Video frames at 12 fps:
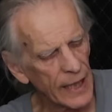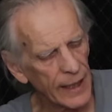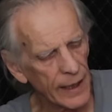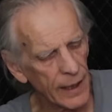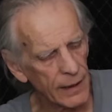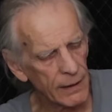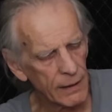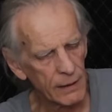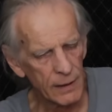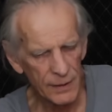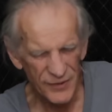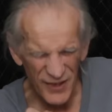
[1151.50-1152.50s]
And
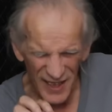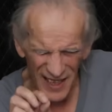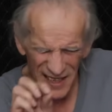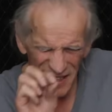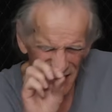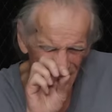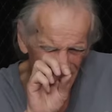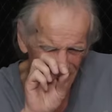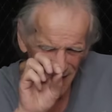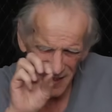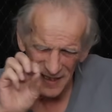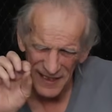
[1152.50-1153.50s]
just
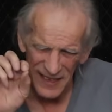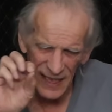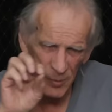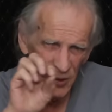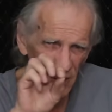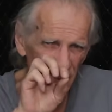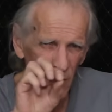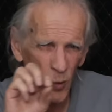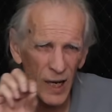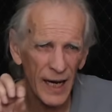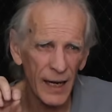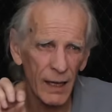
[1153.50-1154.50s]
the tips of the
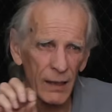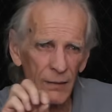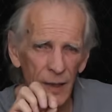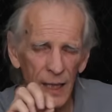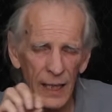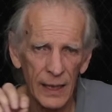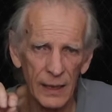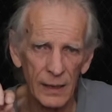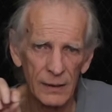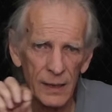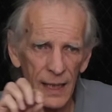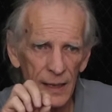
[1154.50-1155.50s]
wire, right?
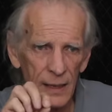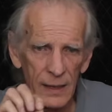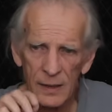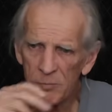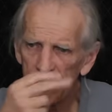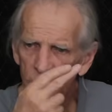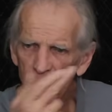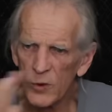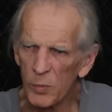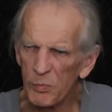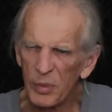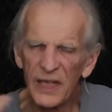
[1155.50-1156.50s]
Like
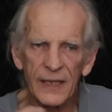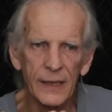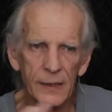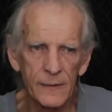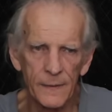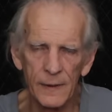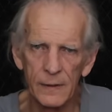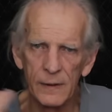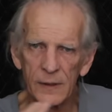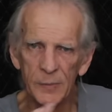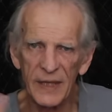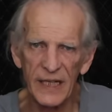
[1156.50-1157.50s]
little picks
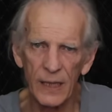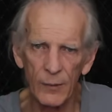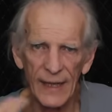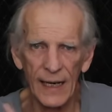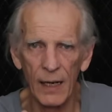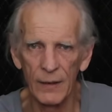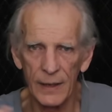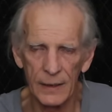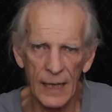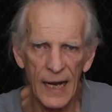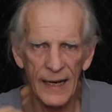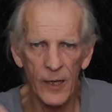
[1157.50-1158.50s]
spinning around
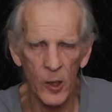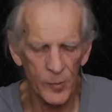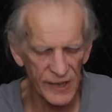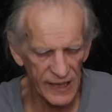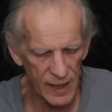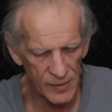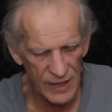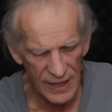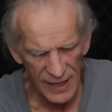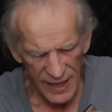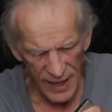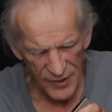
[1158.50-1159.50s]
at high RPMs,
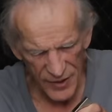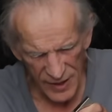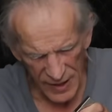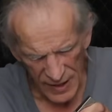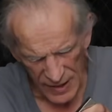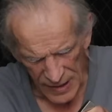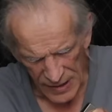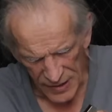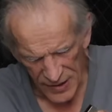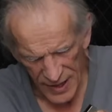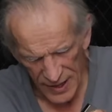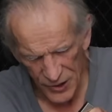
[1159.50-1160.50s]
and just
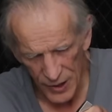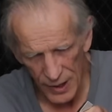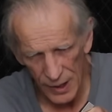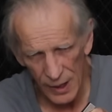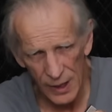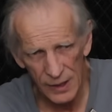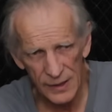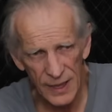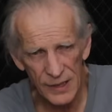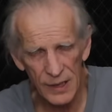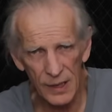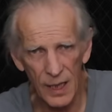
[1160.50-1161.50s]
touch it along,
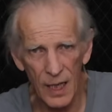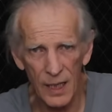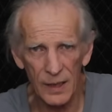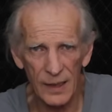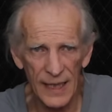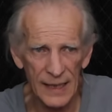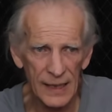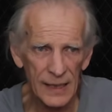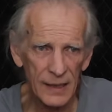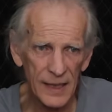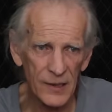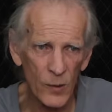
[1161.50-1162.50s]
and let
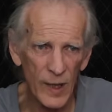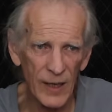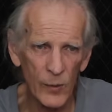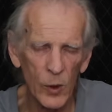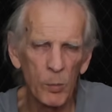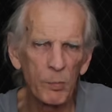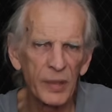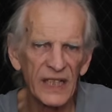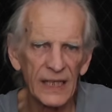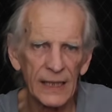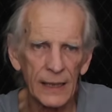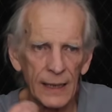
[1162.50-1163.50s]
the wire wheel
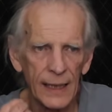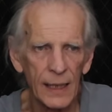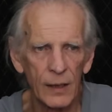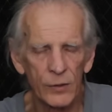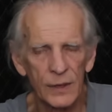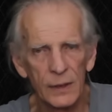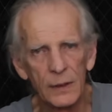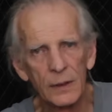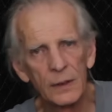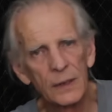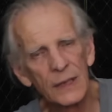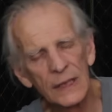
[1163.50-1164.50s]
pick out
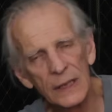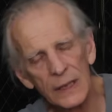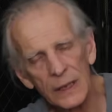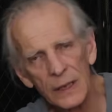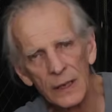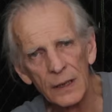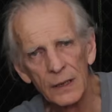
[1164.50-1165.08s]
the